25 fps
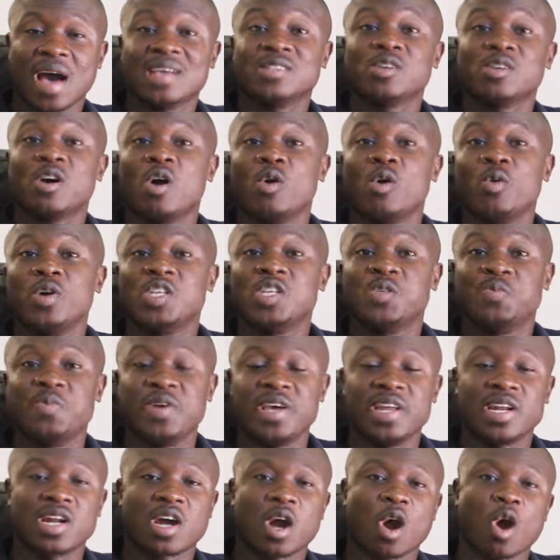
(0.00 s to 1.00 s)
has always
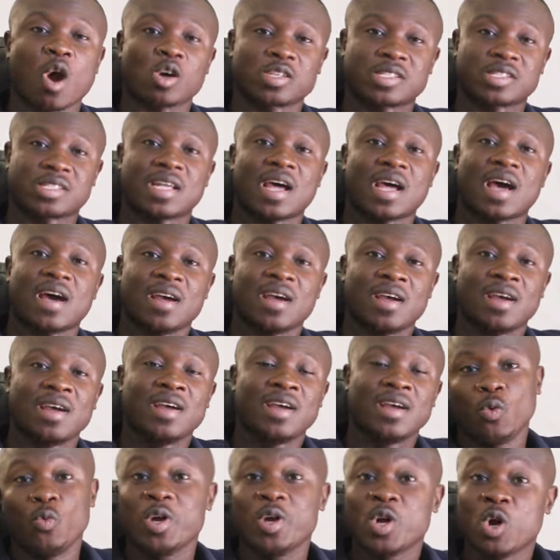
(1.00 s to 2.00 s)
been Costa.
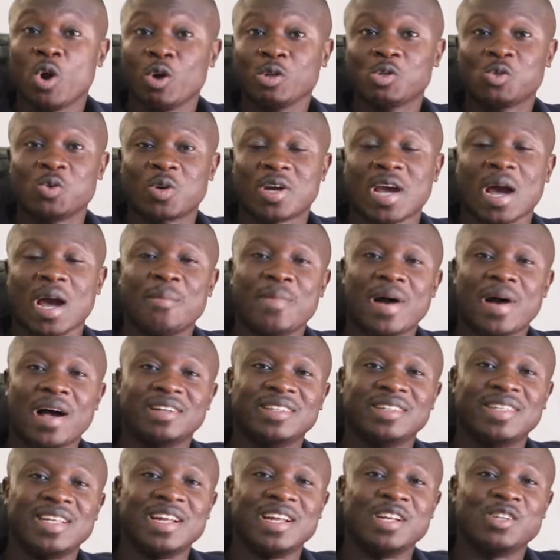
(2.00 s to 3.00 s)
We go to
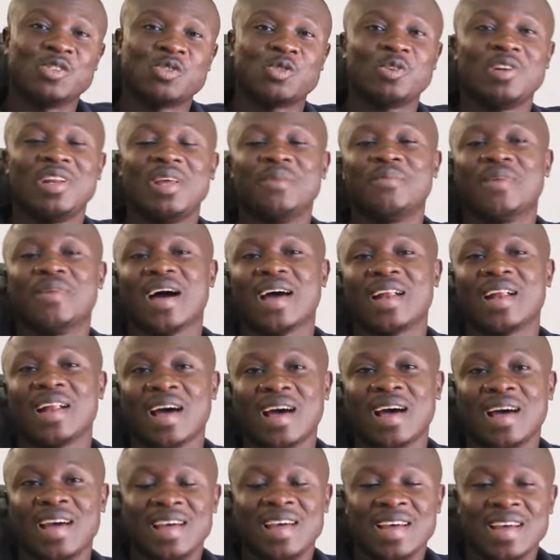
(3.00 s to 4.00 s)
Kamaldeen Sulemana,